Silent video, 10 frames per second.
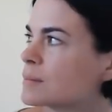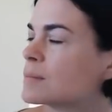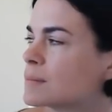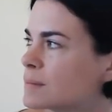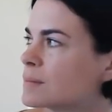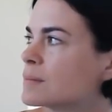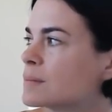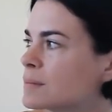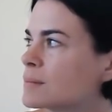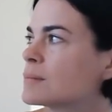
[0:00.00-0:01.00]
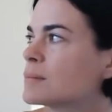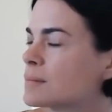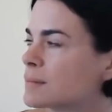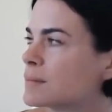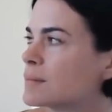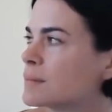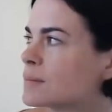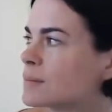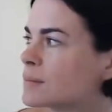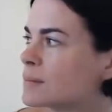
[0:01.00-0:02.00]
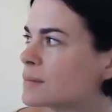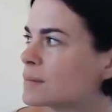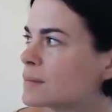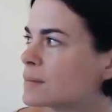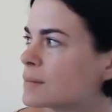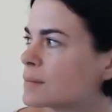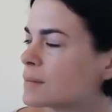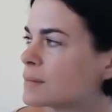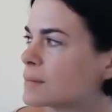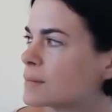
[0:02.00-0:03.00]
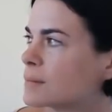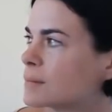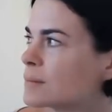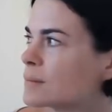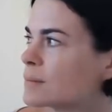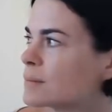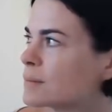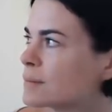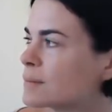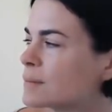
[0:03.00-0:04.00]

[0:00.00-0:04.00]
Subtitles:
(silent)